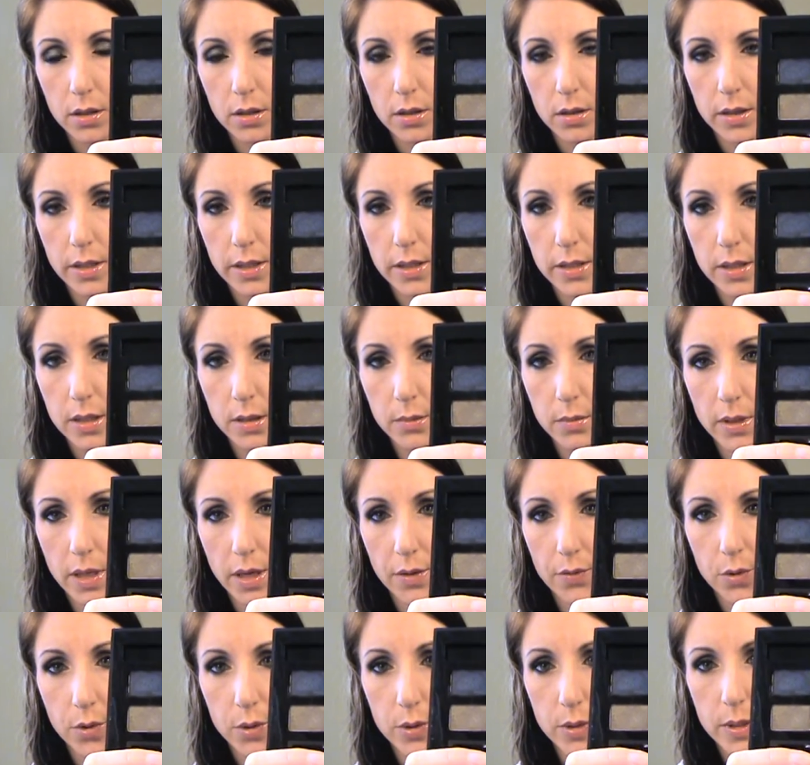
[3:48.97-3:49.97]
They seem to
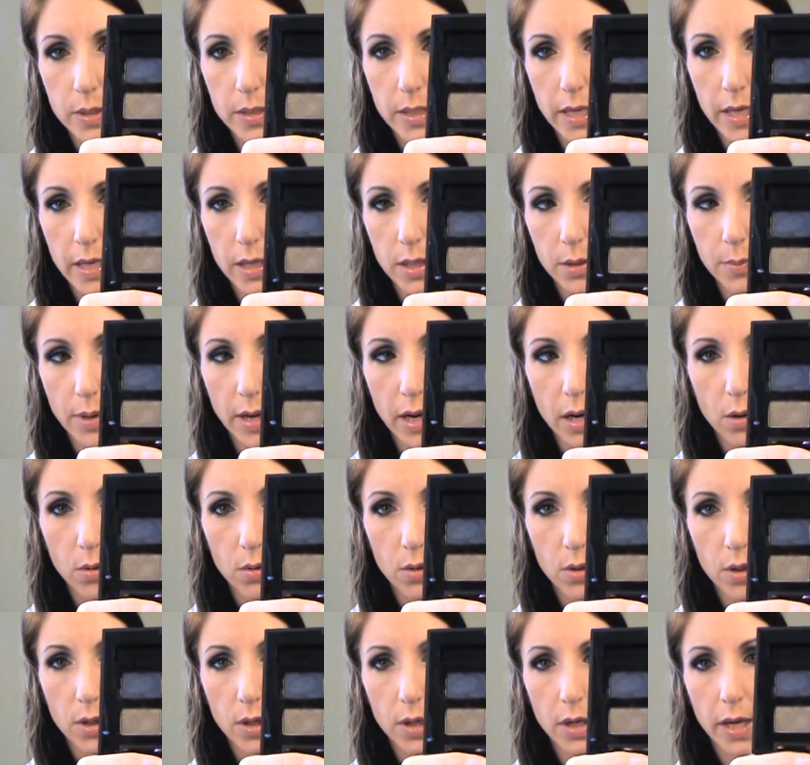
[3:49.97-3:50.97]
have good staying
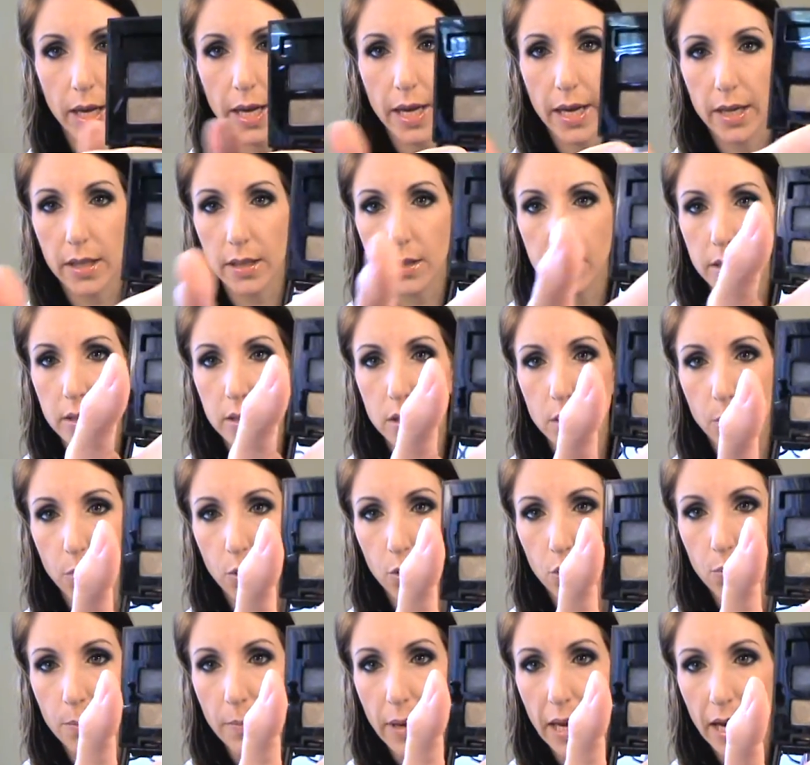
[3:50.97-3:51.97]
power, and these are
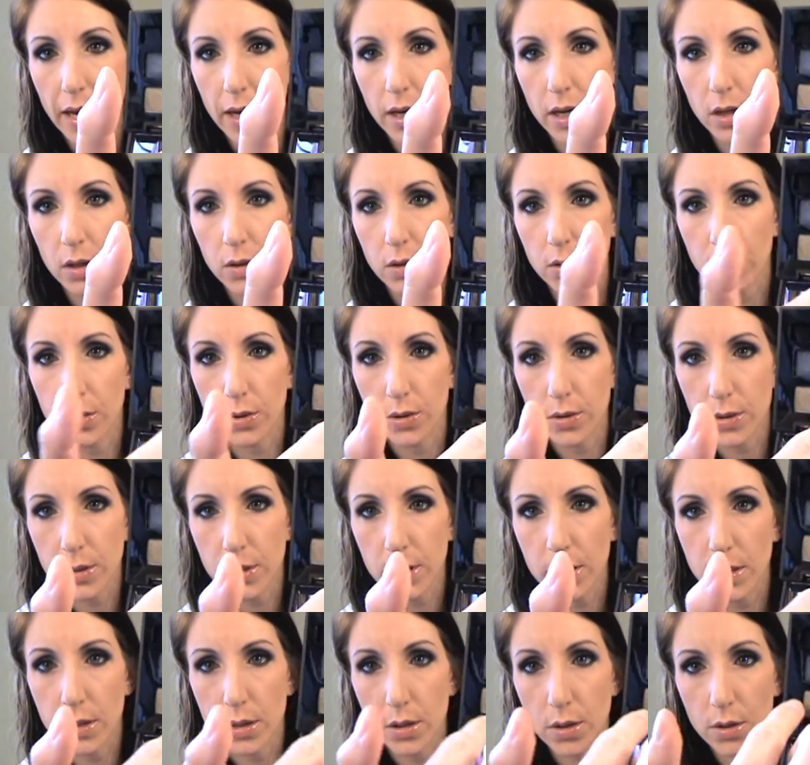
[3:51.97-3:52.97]
both matte colors.
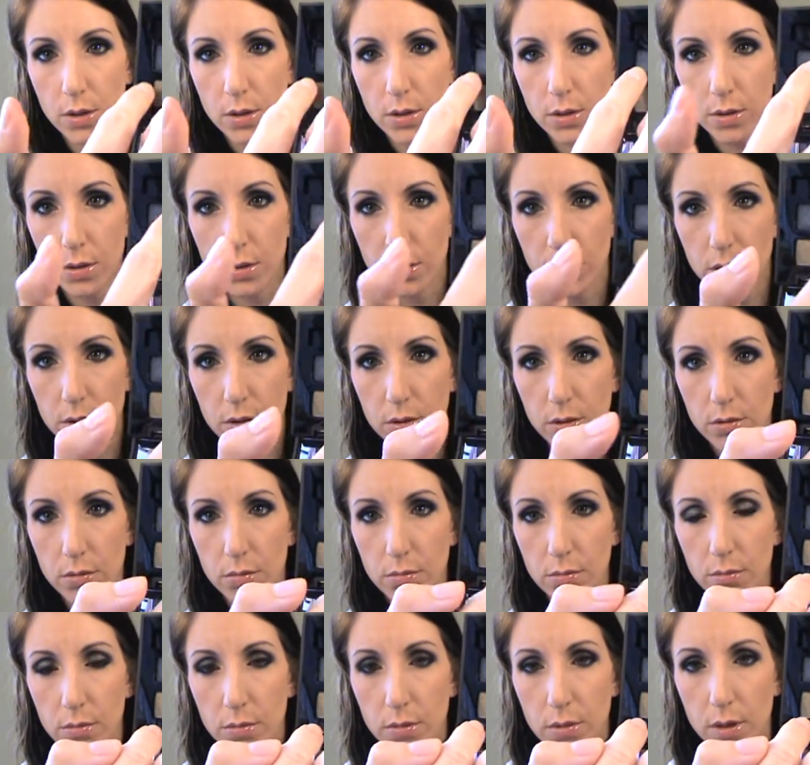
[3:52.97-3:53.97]
These are
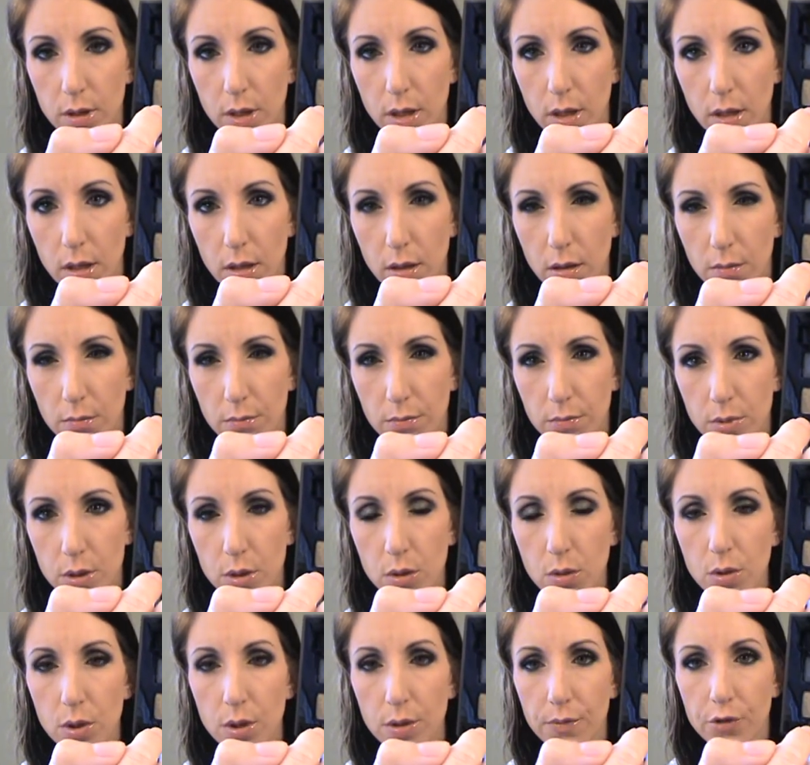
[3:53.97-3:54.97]

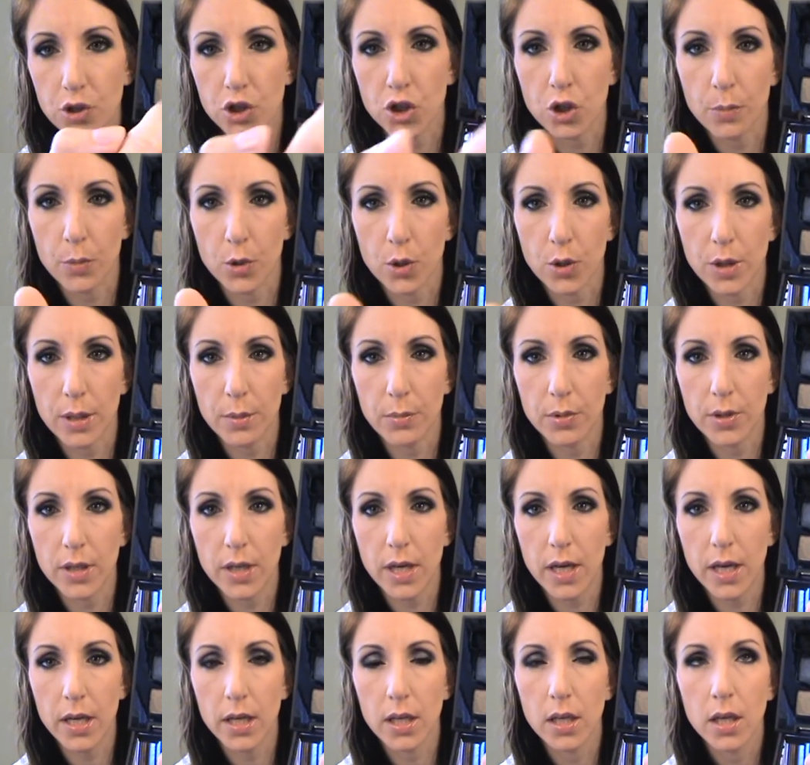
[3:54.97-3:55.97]
sort of shimmery, but
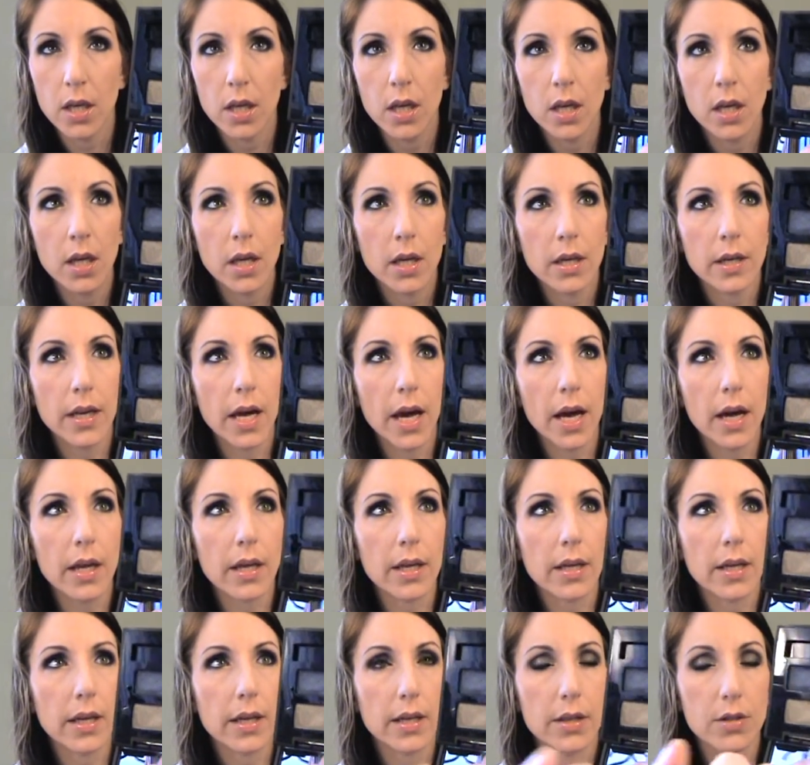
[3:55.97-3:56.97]
not
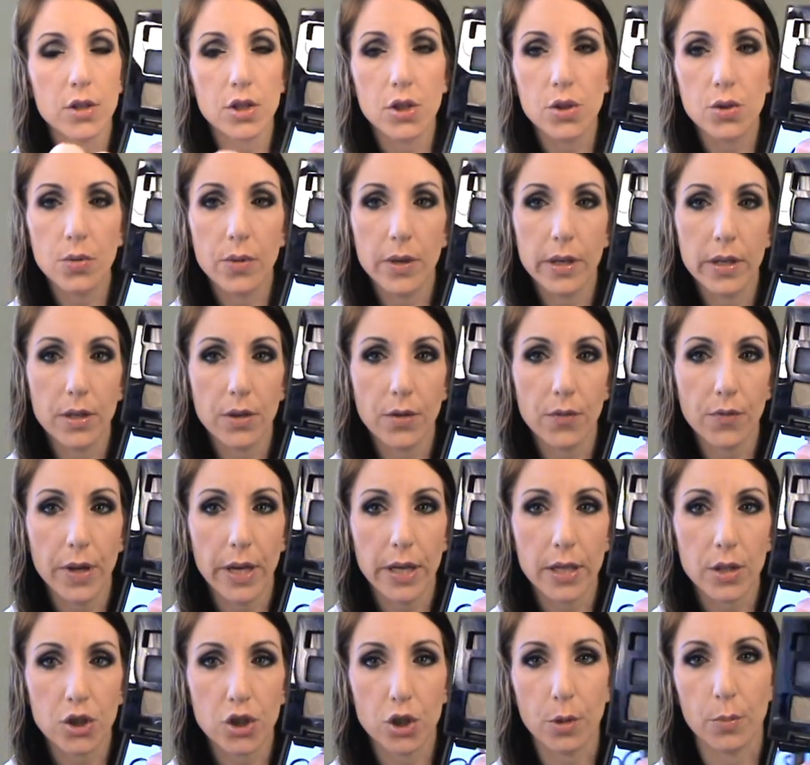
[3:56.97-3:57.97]
too
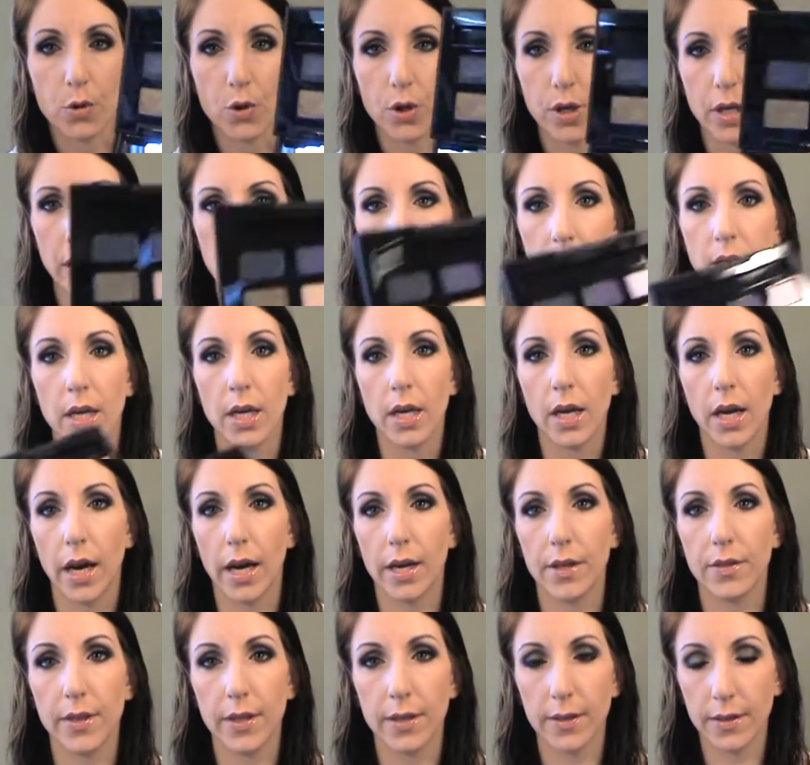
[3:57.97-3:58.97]
in-your-face shimmery. I
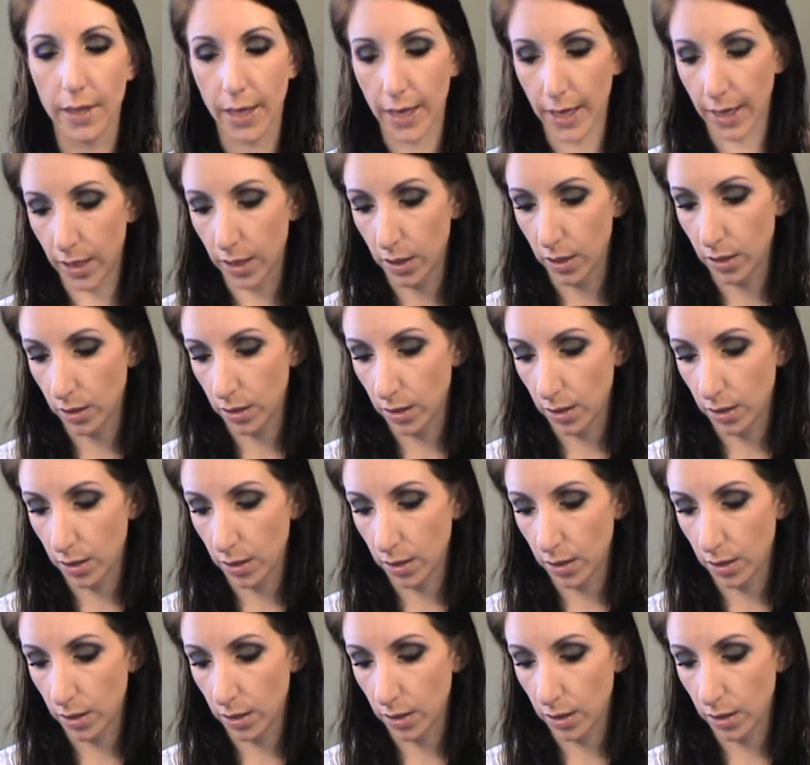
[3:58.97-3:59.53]
think that